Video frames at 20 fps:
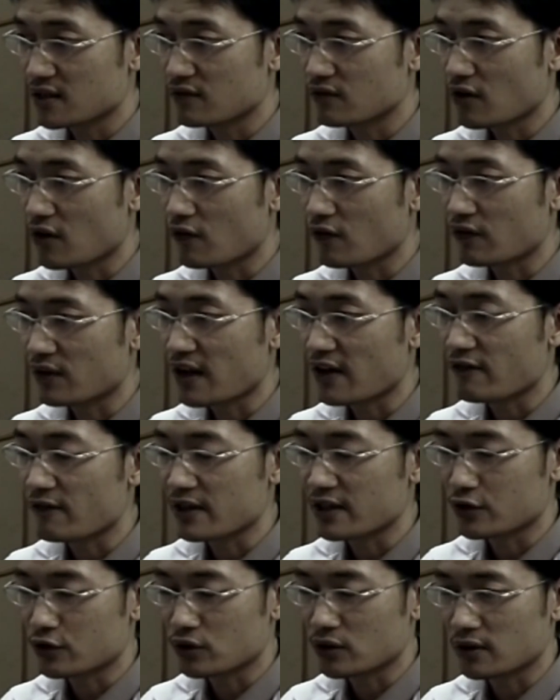of left
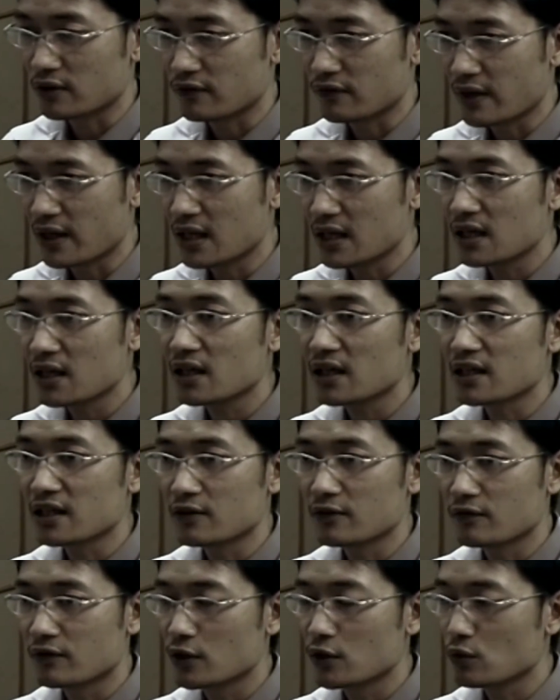ventricular failure in
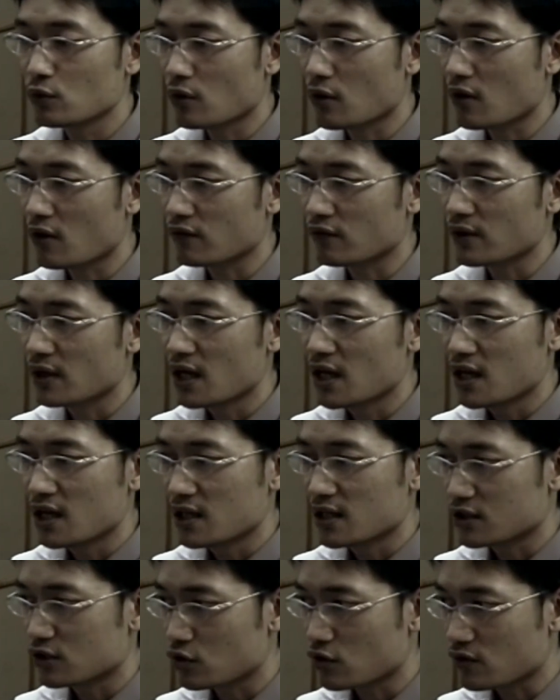view of
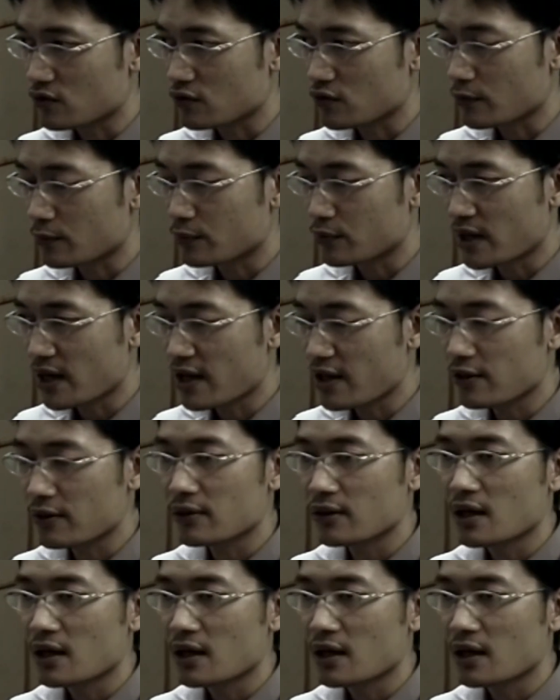shortness of breath,